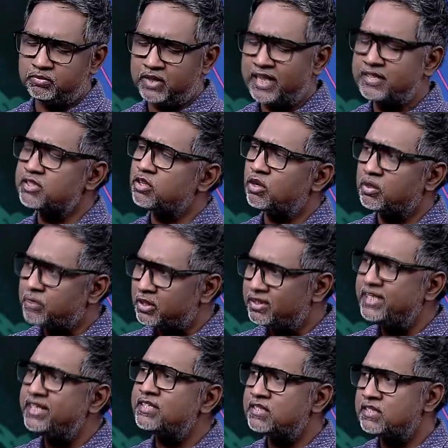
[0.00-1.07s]
let's talk
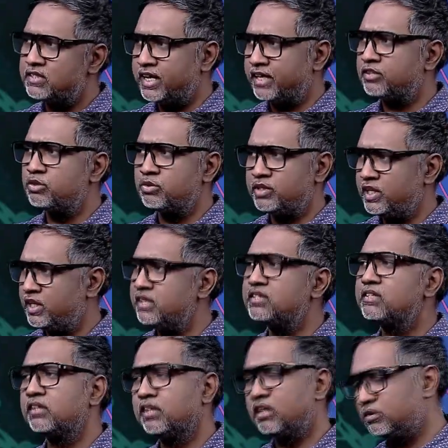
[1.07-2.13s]
about these next 2
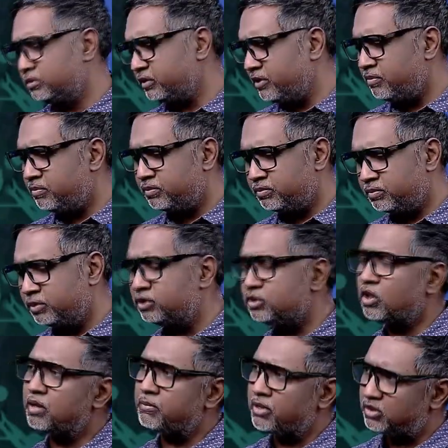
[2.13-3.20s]
series. We would
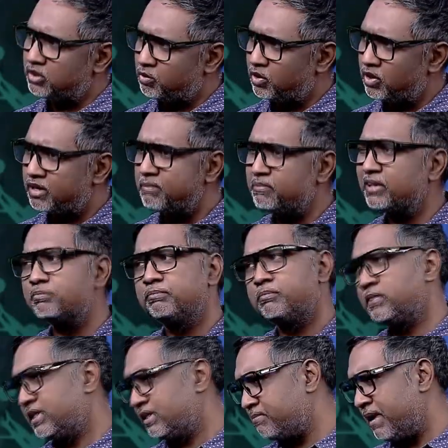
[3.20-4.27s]
talk about the World Cup, but
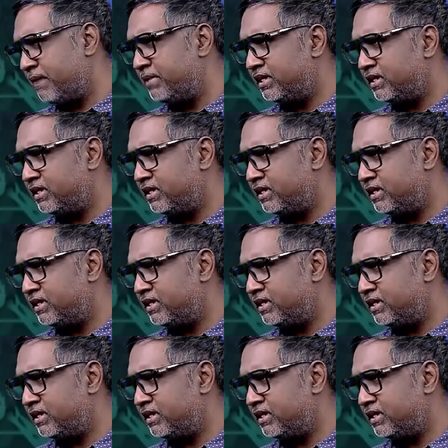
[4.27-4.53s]
maybe in